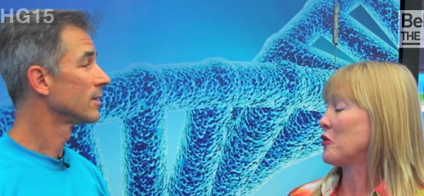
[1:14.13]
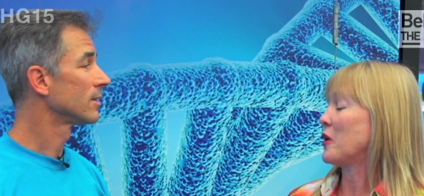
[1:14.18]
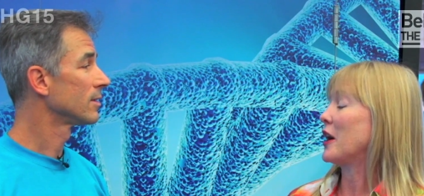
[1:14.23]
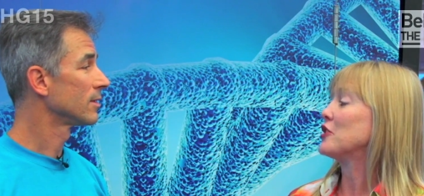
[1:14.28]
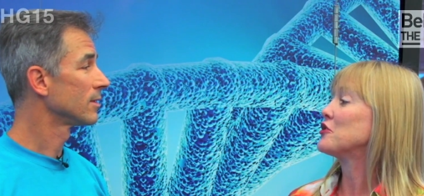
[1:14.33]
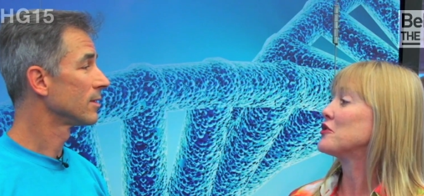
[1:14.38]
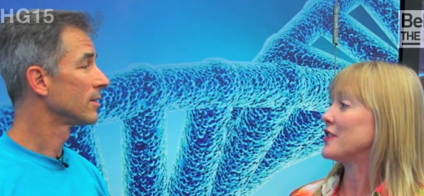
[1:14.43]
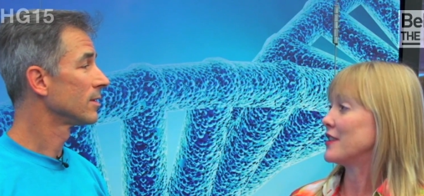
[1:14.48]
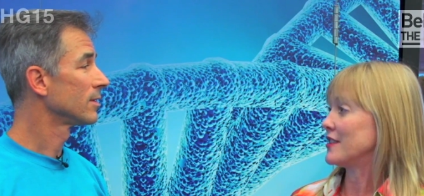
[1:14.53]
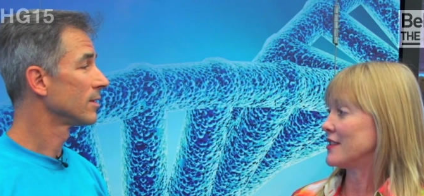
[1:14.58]

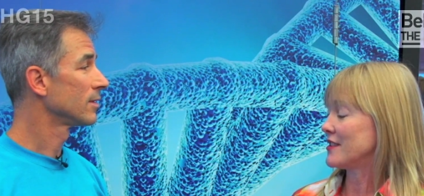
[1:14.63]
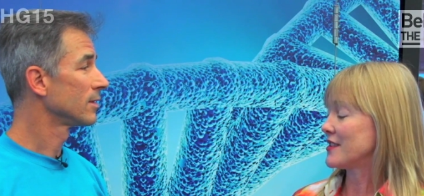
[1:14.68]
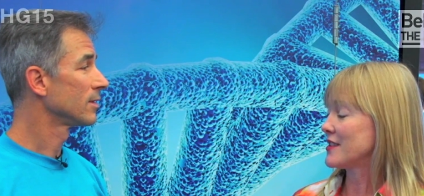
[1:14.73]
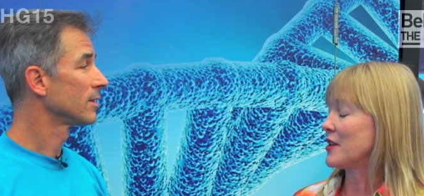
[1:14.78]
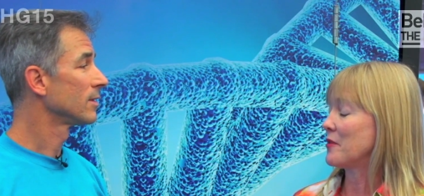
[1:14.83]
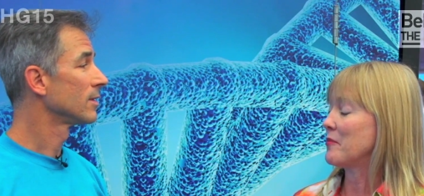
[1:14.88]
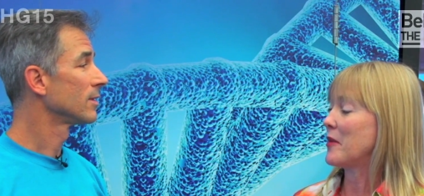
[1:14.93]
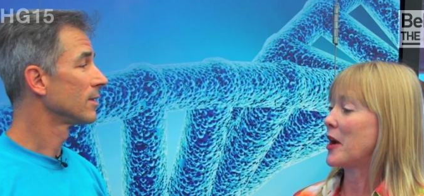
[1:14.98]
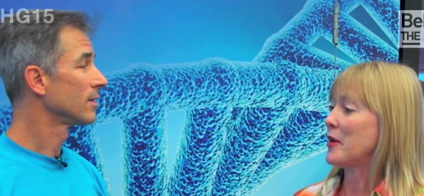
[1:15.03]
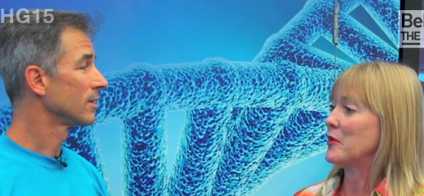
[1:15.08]
Speaker 1: questions
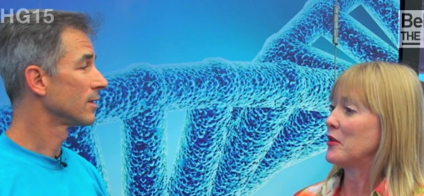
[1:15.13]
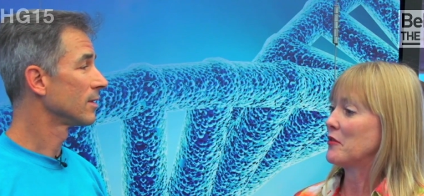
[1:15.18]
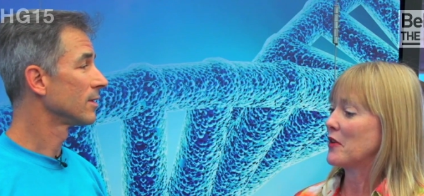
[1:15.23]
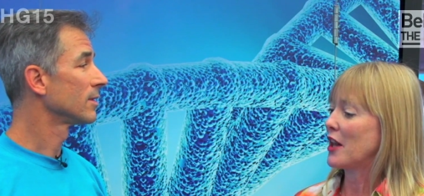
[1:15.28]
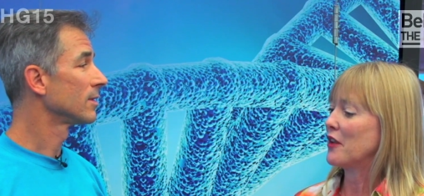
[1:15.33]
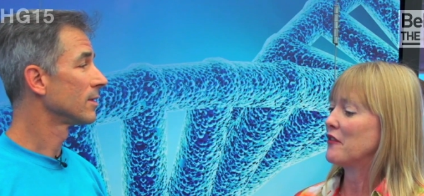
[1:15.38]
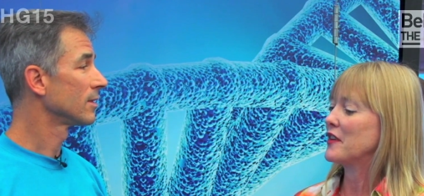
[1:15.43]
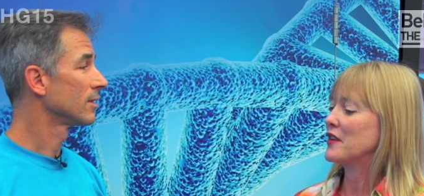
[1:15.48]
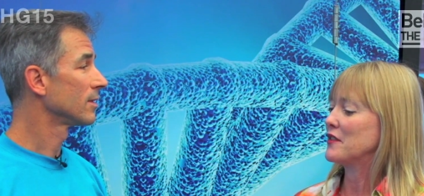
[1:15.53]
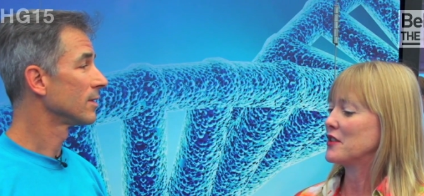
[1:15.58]
that might be
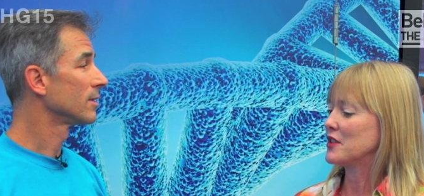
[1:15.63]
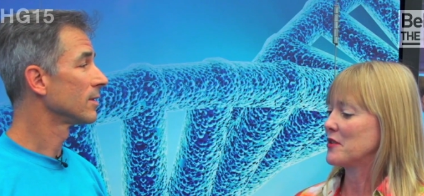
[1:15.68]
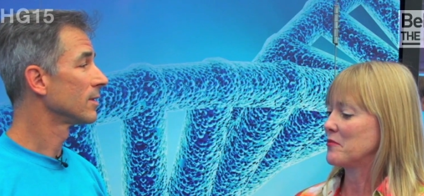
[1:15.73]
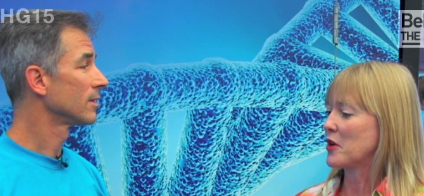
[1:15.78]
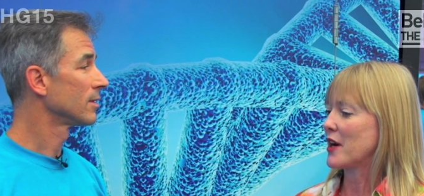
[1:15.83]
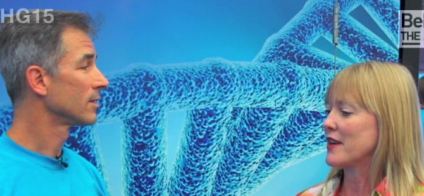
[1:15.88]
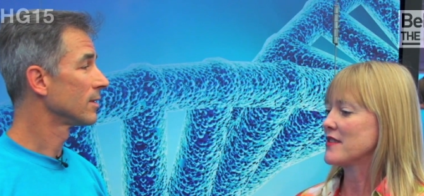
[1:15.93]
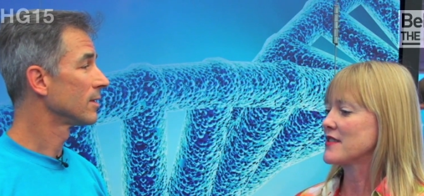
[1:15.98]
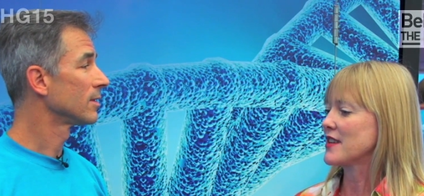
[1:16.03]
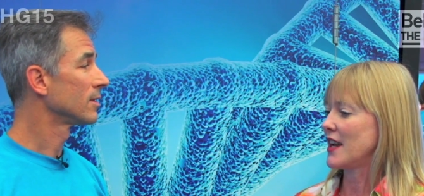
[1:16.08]
relevant to
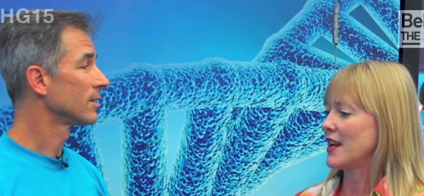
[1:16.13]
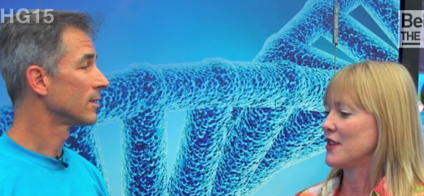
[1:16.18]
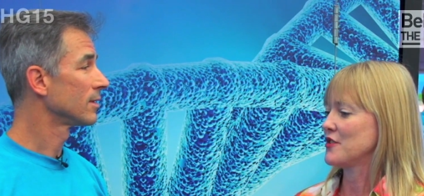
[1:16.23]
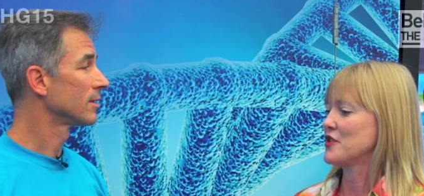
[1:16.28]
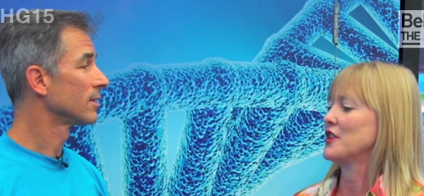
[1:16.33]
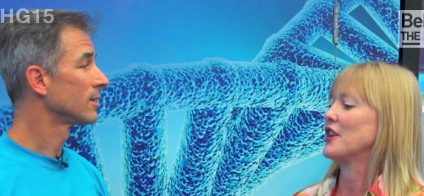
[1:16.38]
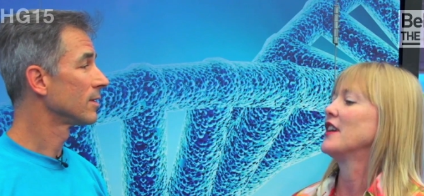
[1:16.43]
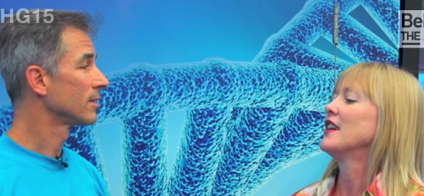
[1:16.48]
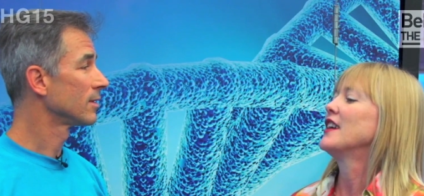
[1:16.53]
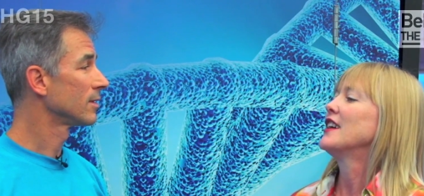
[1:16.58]
breast
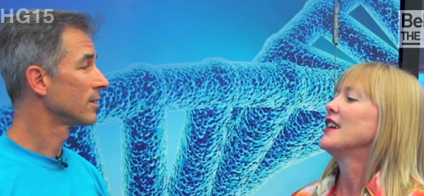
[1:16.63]
cancer.